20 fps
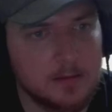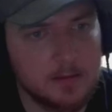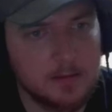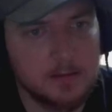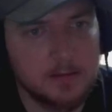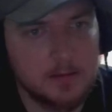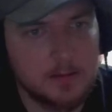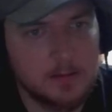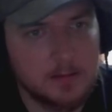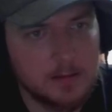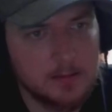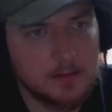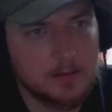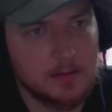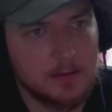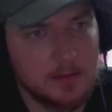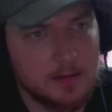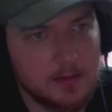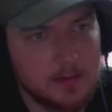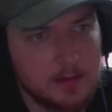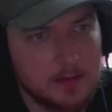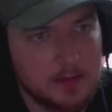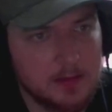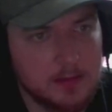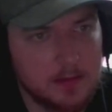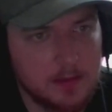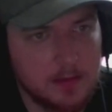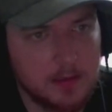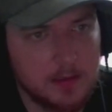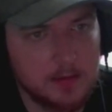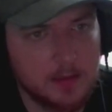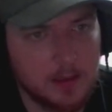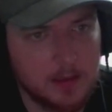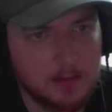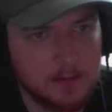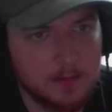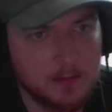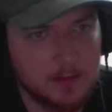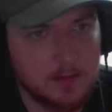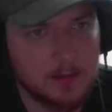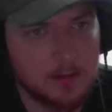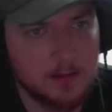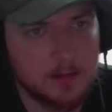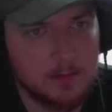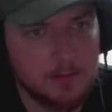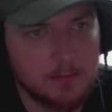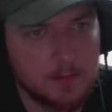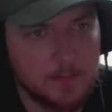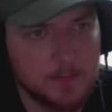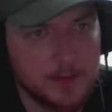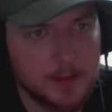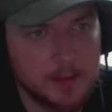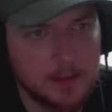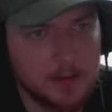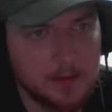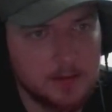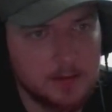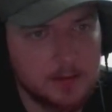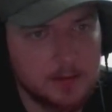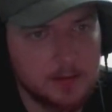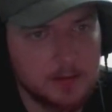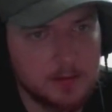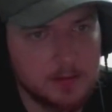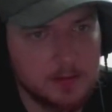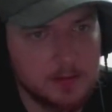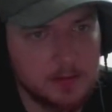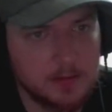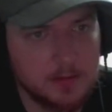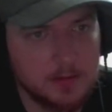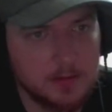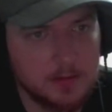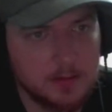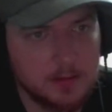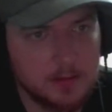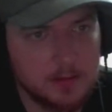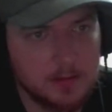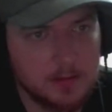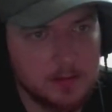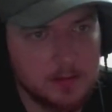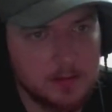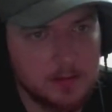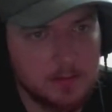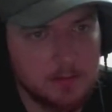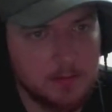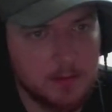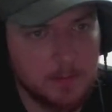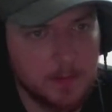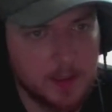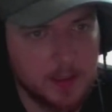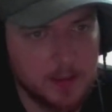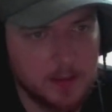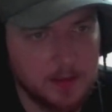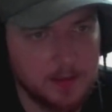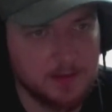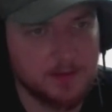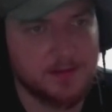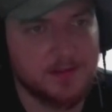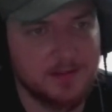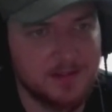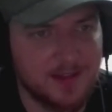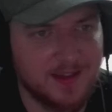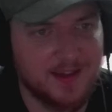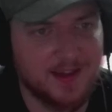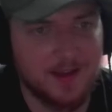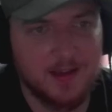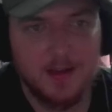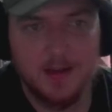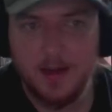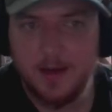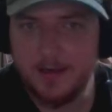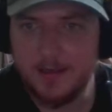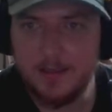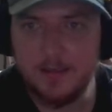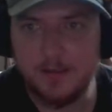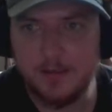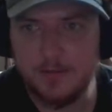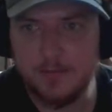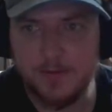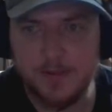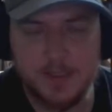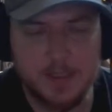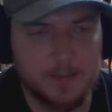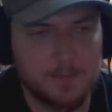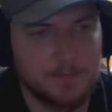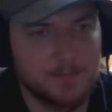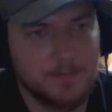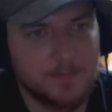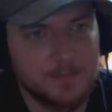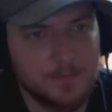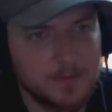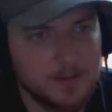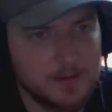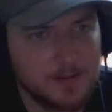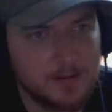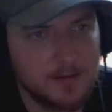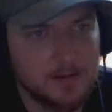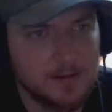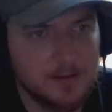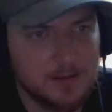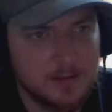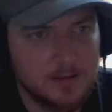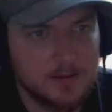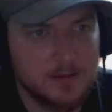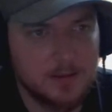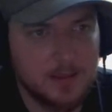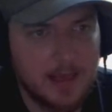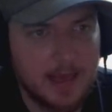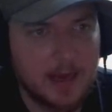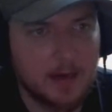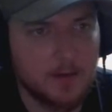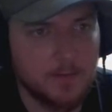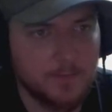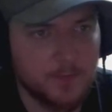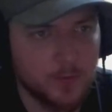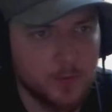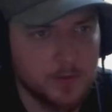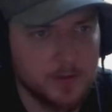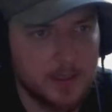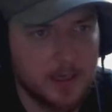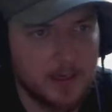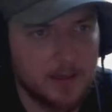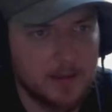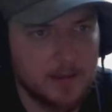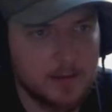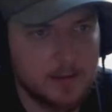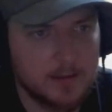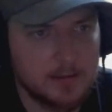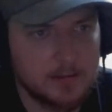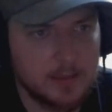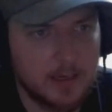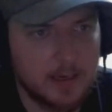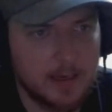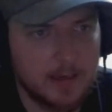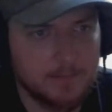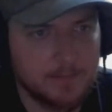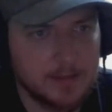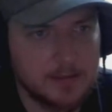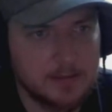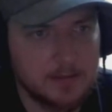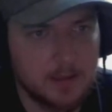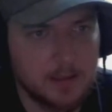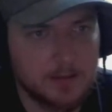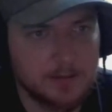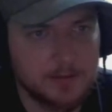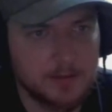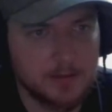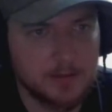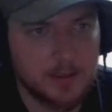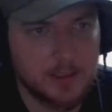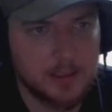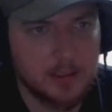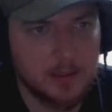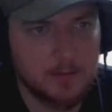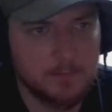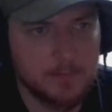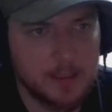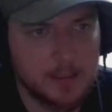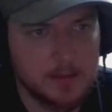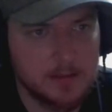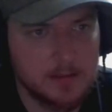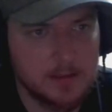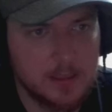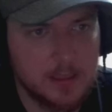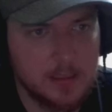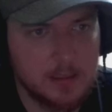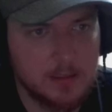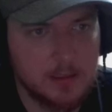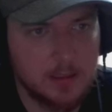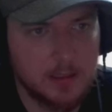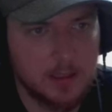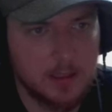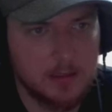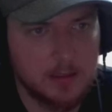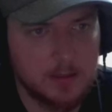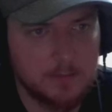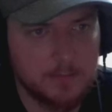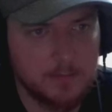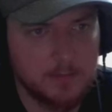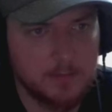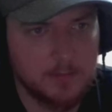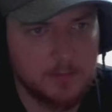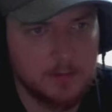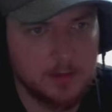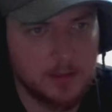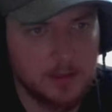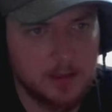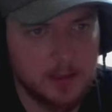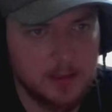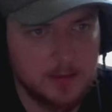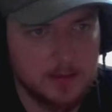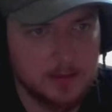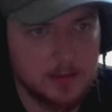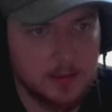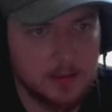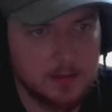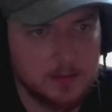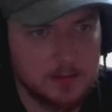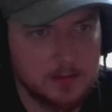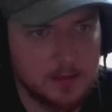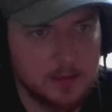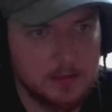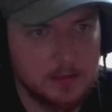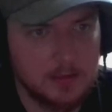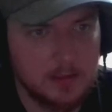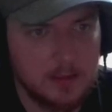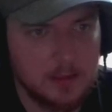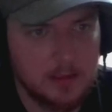Oh no, what am I going to use? What am I going to use? I didn't use what's up. Out of order. So I have these cars, the train come back to the station, a different order they started,